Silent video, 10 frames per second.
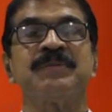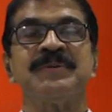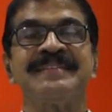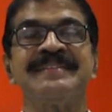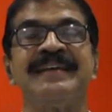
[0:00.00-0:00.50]
In
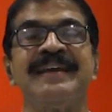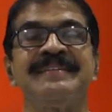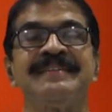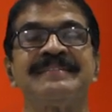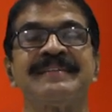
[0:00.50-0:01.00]
a question,
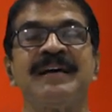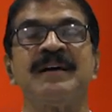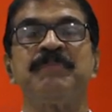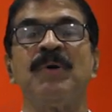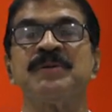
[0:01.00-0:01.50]
it is
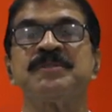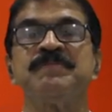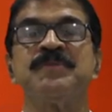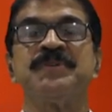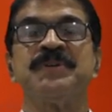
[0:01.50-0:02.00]

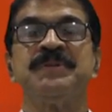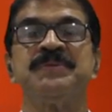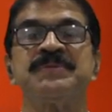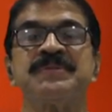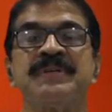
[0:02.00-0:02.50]
possible to
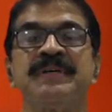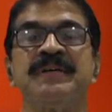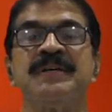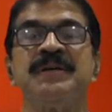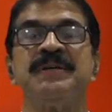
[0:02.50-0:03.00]
use
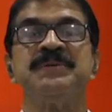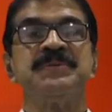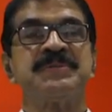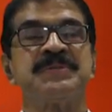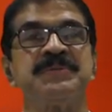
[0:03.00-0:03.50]

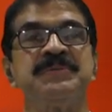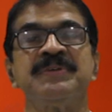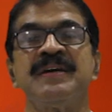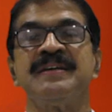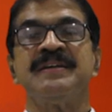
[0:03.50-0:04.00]
used
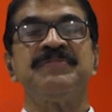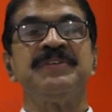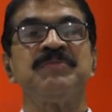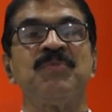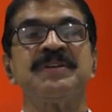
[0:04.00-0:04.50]
to
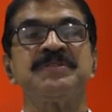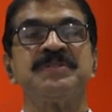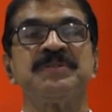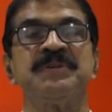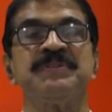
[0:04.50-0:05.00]
if we
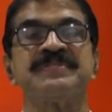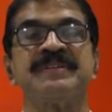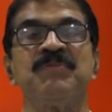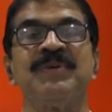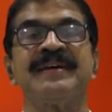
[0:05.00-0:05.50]
want to know
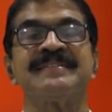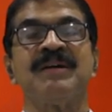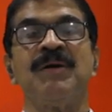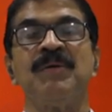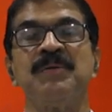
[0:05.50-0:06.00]
if someone
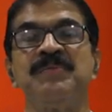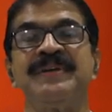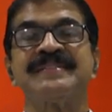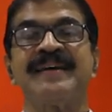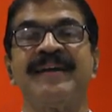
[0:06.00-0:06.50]
has
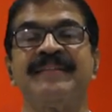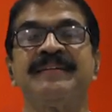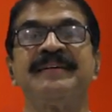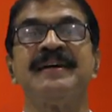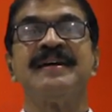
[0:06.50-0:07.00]
always
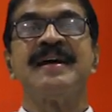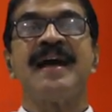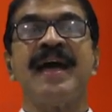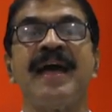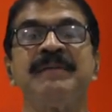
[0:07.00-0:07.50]
had the
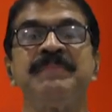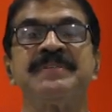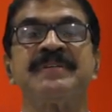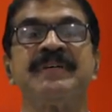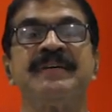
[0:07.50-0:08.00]

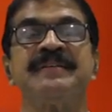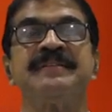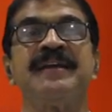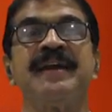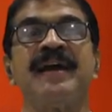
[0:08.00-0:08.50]
habit
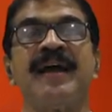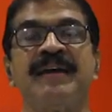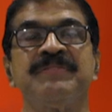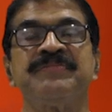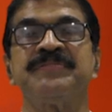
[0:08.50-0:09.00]
they
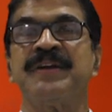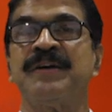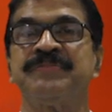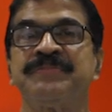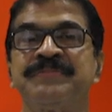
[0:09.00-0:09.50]
have
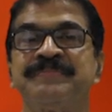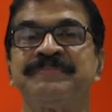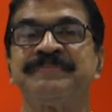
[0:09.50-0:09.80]
now.